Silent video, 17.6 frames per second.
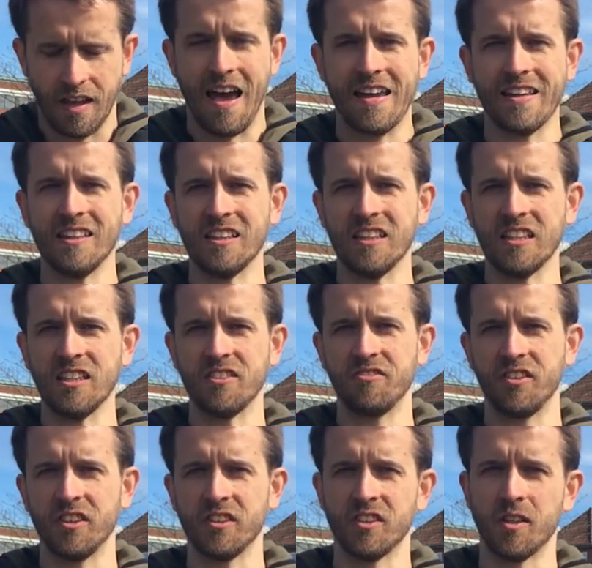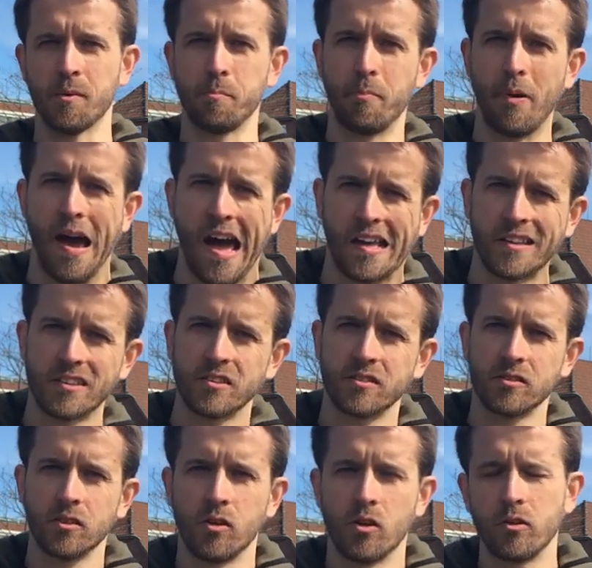I live in the
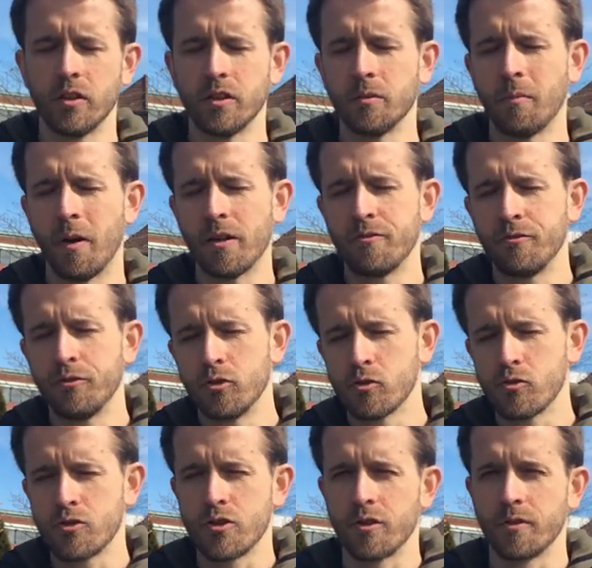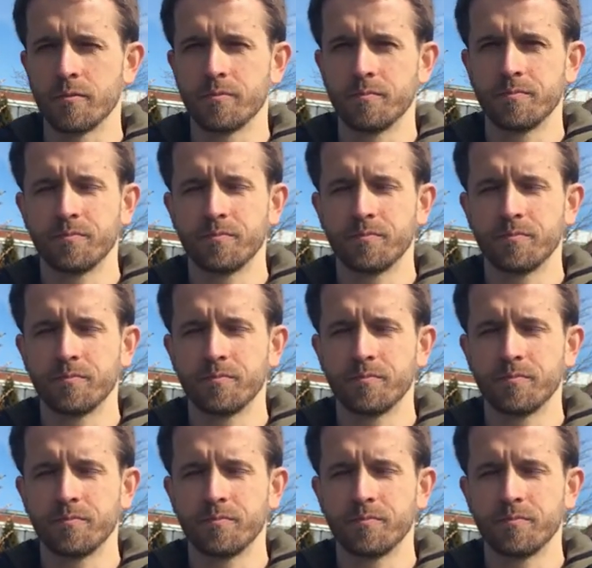past or in my future,